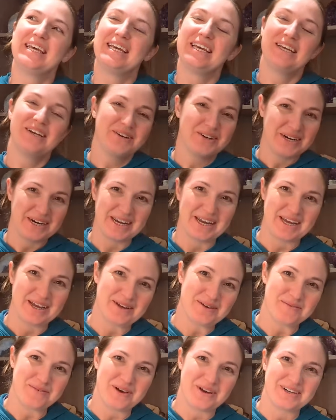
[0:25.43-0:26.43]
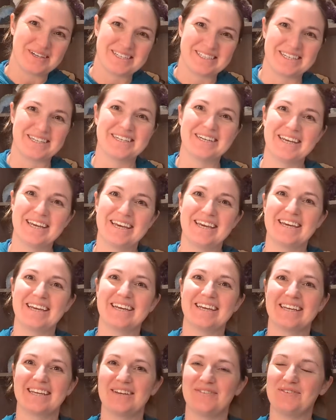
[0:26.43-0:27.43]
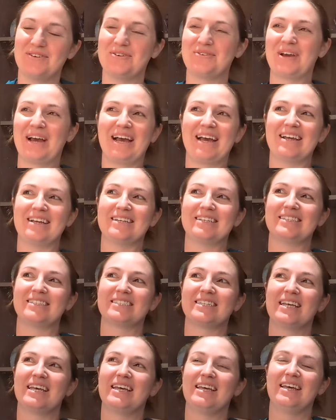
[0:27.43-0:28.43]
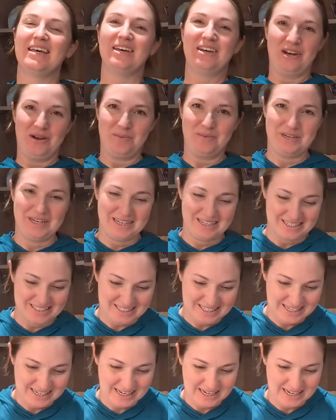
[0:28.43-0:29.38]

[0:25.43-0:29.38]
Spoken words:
here I am on a Sunday giving you guys an update.